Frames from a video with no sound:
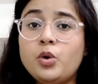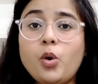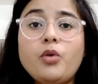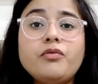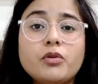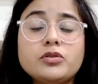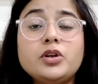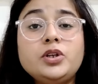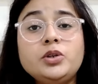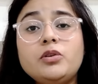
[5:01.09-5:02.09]
go for
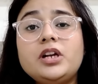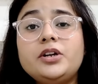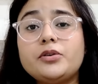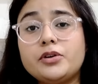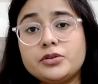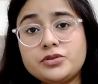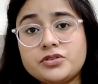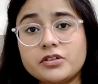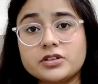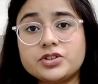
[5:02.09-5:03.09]
the newly introduced
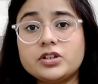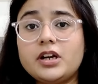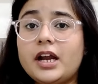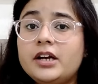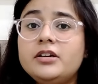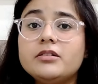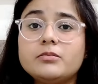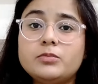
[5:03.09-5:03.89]
structure and